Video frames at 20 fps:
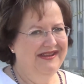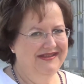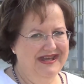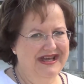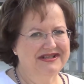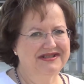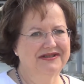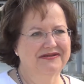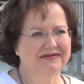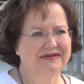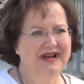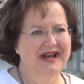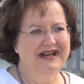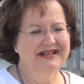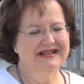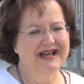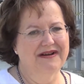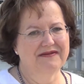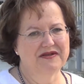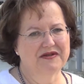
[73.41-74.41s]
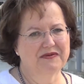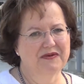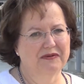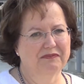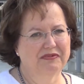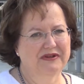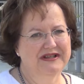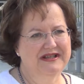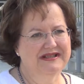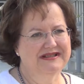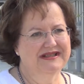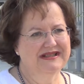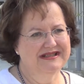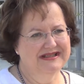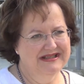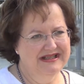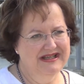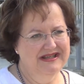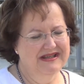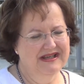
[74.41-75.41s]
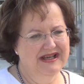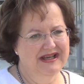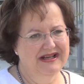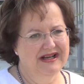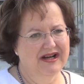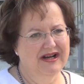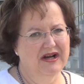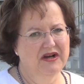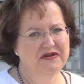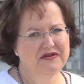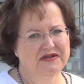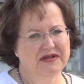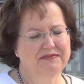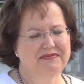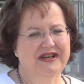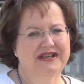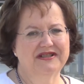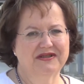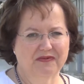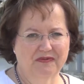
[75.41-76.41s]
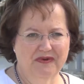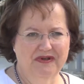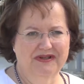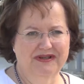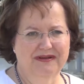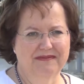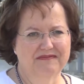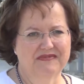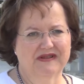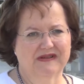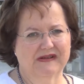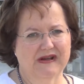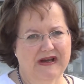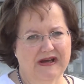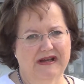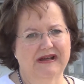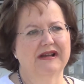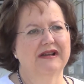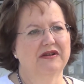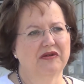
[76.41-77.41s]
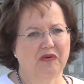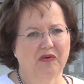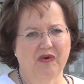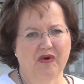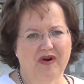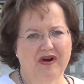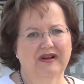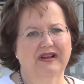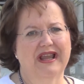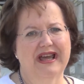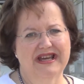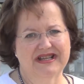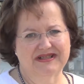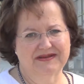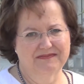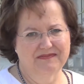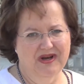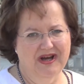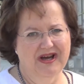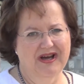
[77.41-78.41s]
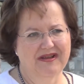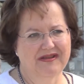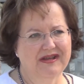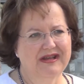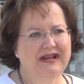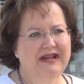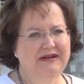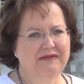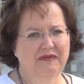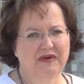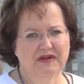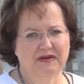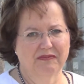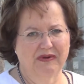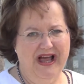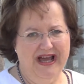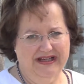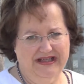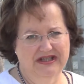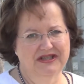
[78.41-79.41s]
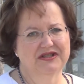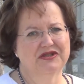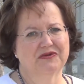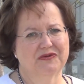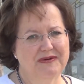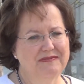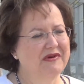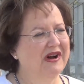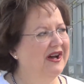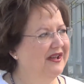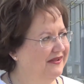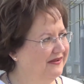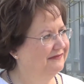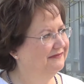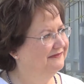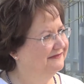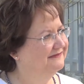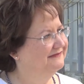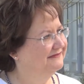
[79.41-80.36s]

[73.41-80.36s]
That's correct. I was real pleased to see that Osa Betts Williams got an award last month with the Black History Month.